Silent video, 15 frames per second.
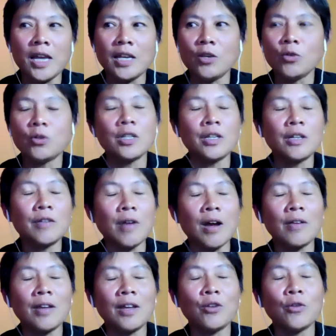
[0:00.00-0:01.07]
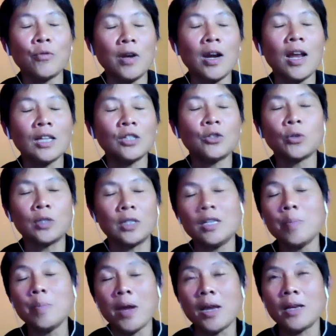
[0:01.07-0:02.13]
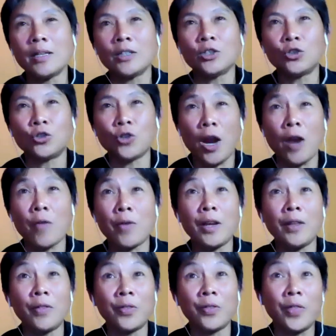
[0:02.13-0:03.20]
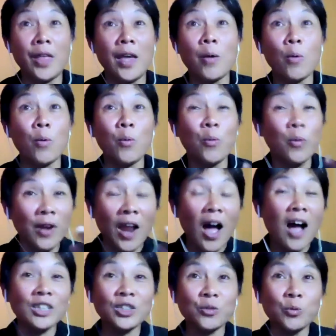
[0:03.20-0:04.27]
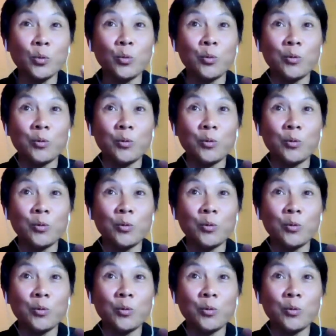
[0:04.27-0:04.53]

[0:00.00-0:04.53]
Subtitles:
and then you turn around and you realize your teammate is sharing their last